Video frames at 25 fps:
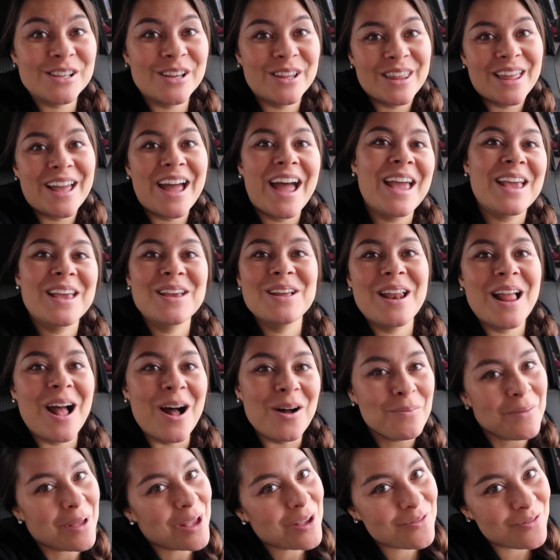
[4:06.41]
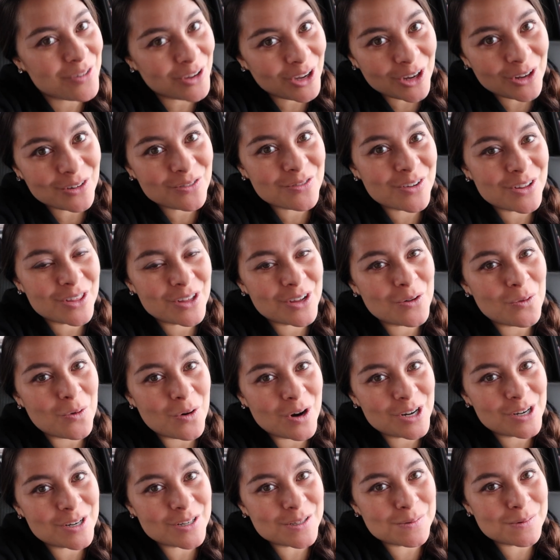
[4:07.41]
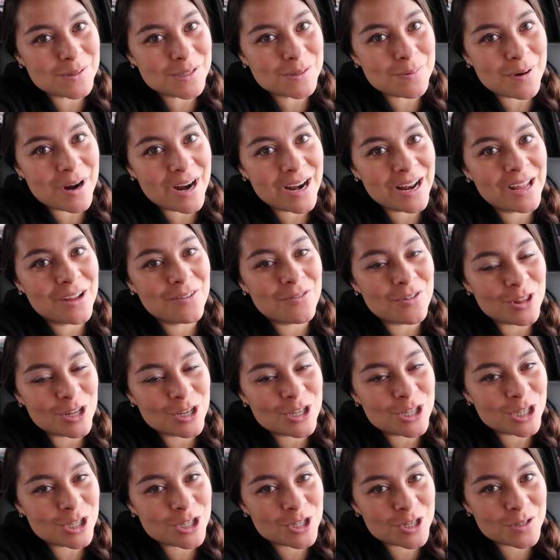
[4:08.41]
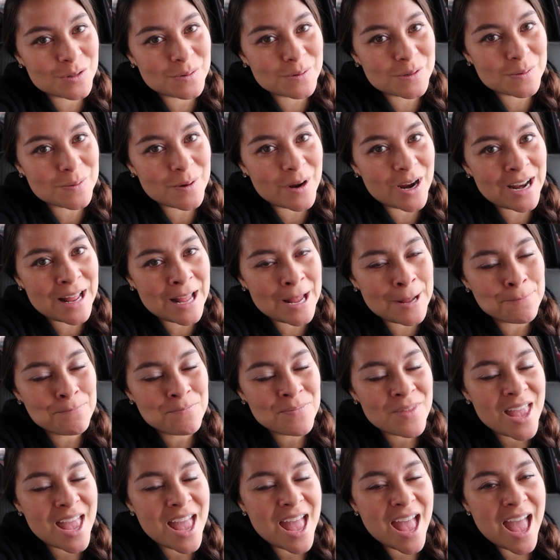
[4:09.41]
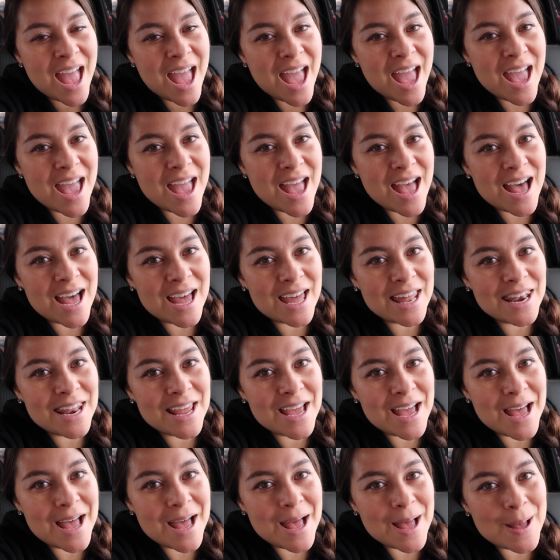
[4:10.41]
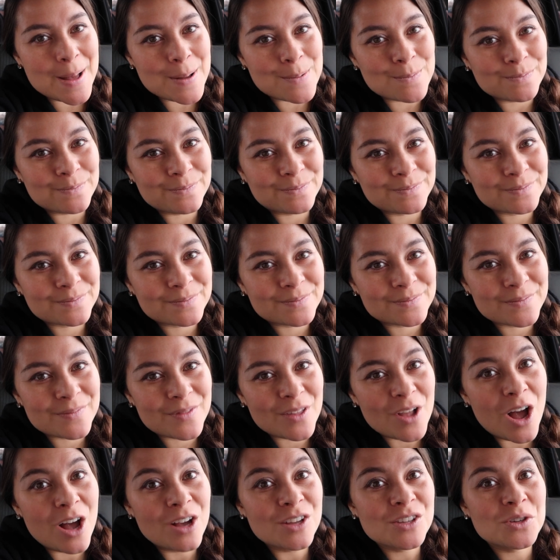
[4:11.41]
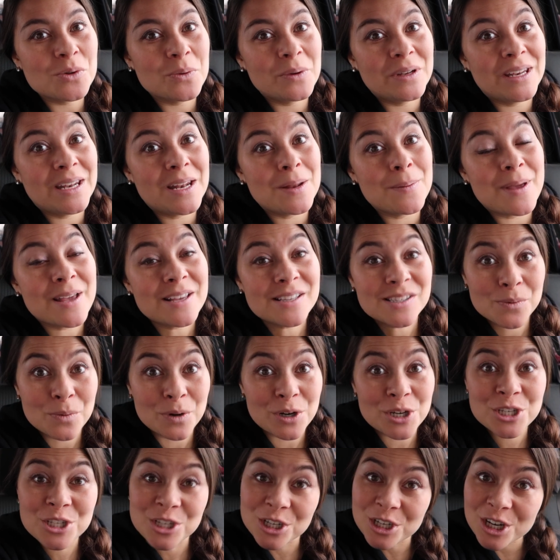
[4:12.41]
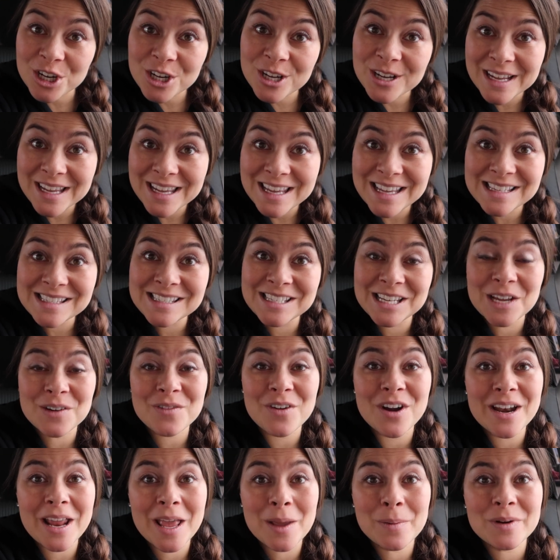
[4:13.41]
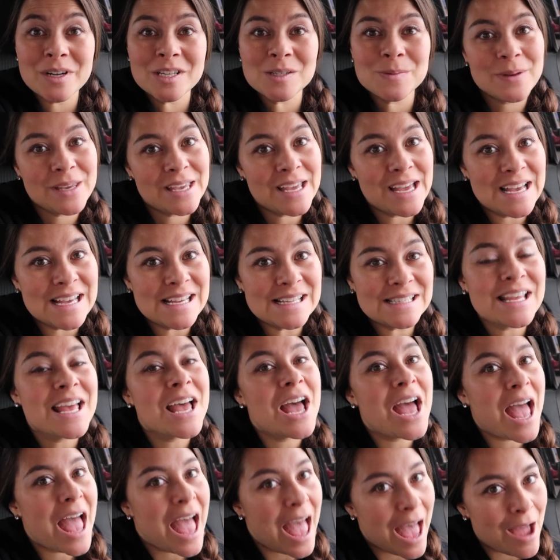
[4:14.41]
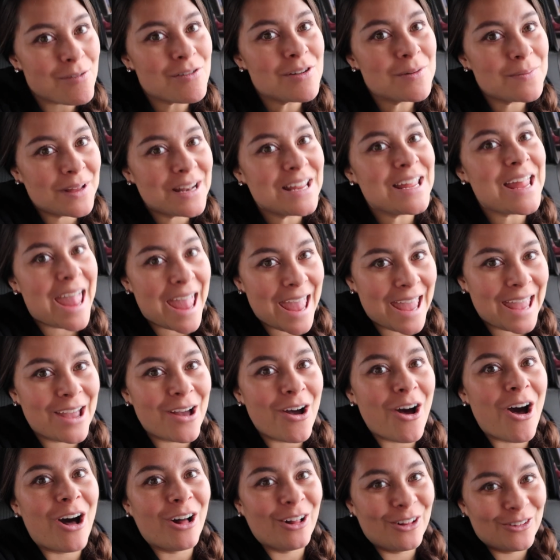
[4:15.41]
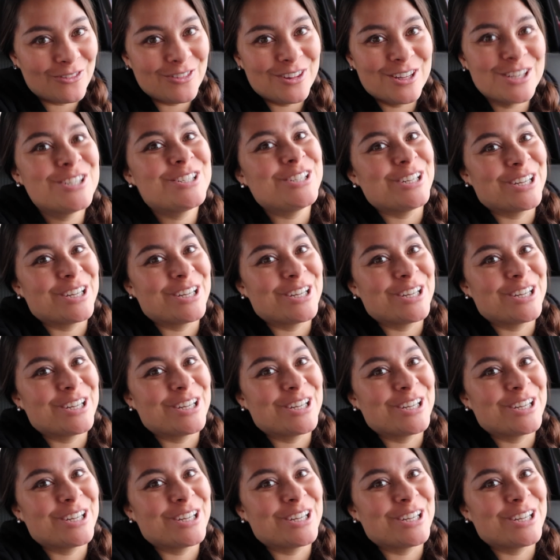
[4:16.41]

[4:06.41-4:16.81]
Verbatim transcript: so that I can help make food for the ward Christmas party, for the church Christmas party. And um, also we need to make some more sugar cookies to give our neighbors because everybody ate all of the